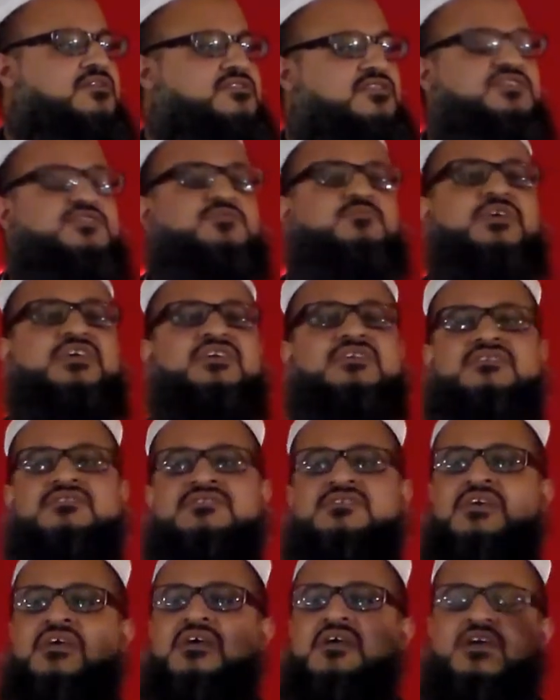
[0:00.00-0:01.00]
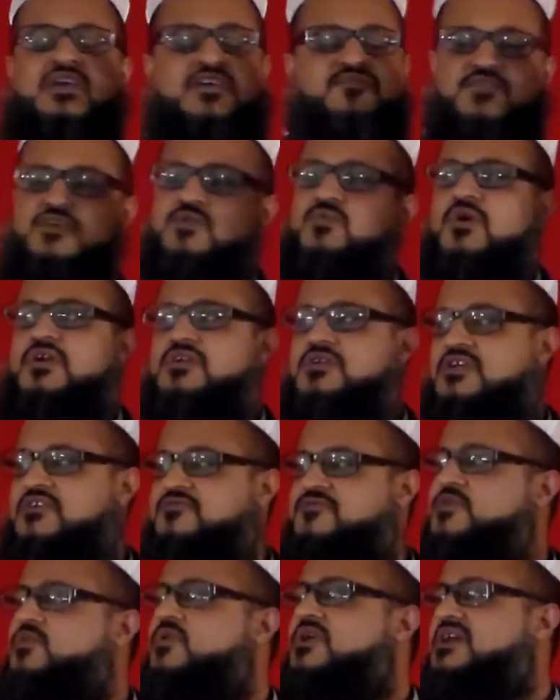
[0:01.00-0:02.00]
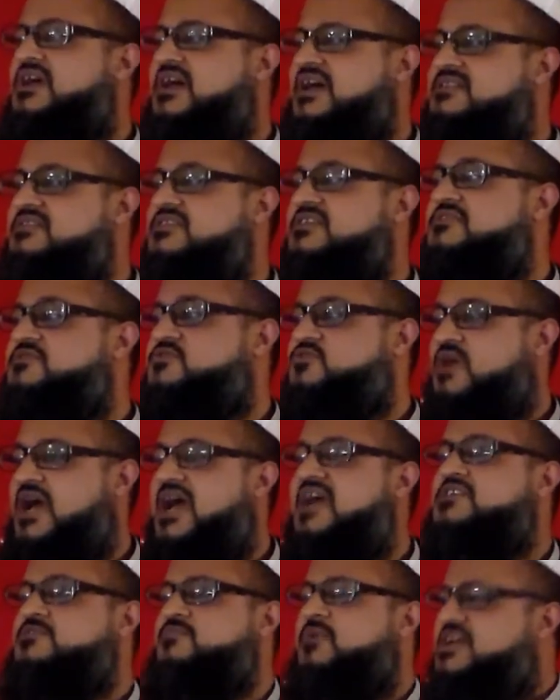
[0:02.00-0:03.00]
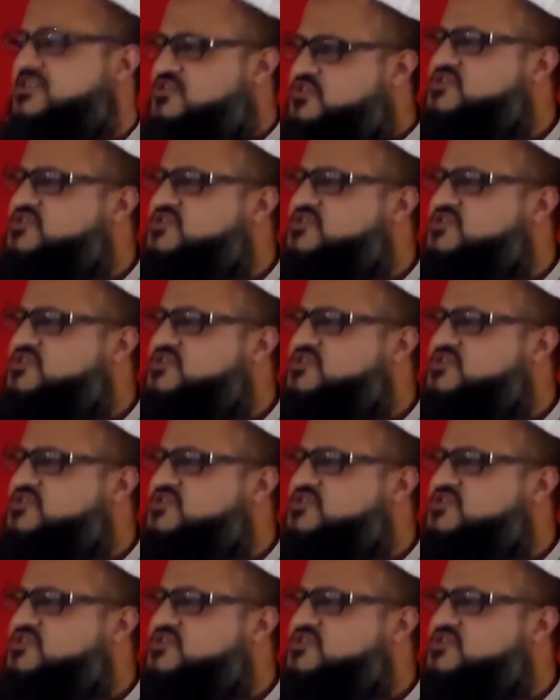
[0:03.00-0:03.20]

This means if you want a hadith to act by,